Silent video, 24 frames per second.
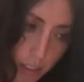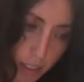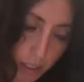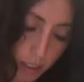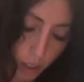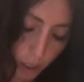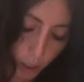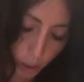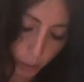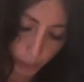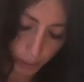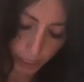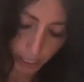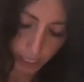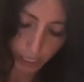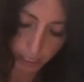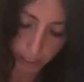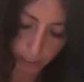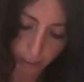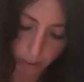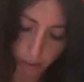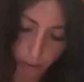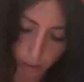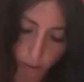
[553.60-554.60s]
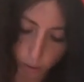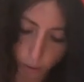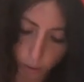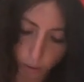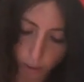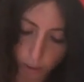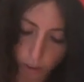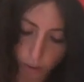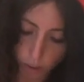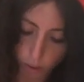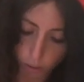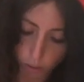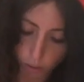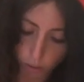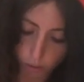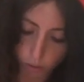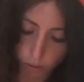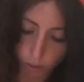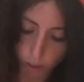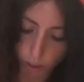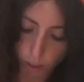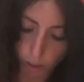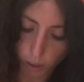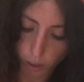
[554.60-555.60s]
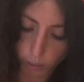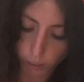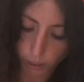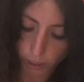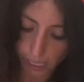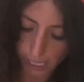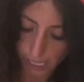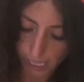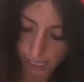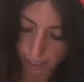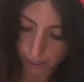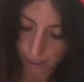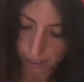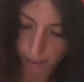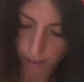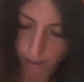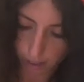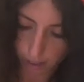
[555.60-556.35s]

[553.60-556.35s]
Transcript: Go ahead and look at your photo again